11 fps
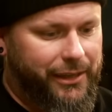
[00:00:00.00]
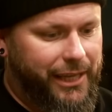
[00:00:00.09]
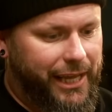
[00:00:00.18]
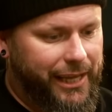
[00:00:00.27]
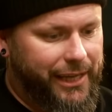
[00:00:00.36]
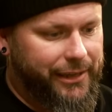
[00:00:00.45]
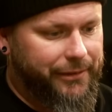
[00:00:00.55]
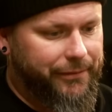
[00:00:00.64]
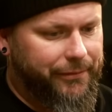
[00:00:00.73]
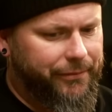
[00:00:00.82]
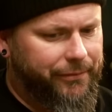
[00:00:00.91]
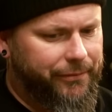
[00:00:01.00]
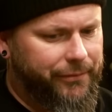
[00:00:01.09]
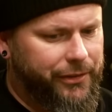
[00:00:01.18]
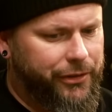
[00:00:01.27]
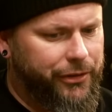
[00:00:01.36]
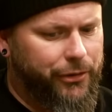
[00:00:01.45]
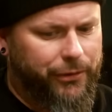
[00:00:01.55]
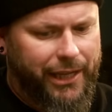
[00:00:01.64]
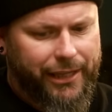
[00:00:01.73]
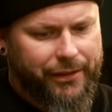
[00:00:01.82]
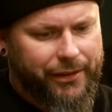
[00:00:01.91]
And,
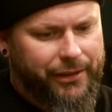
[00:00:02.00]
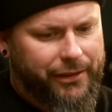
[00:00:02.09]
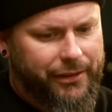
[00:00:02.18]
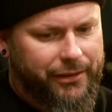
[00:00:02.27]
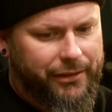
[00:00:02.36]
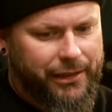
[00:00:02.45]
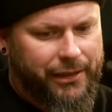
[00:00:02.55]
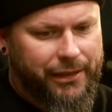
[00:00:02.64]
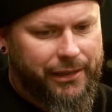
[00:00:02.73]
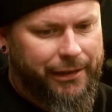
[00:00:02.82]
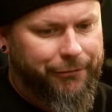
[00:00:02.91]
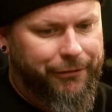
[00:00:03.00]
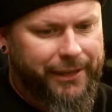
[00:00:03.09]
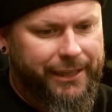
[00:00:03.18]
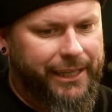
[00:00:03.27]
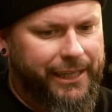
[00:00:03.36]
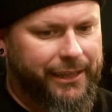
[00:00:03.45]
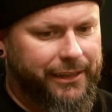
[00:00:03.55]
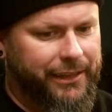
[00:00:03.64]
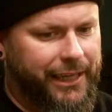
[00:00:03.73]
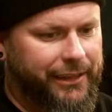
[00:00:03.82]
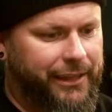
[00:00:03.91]
like, if anything,
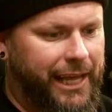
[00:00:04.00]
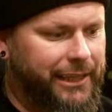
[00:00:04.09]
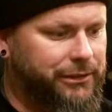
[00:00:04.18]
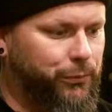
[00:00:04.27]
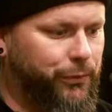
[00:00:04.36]
like, that's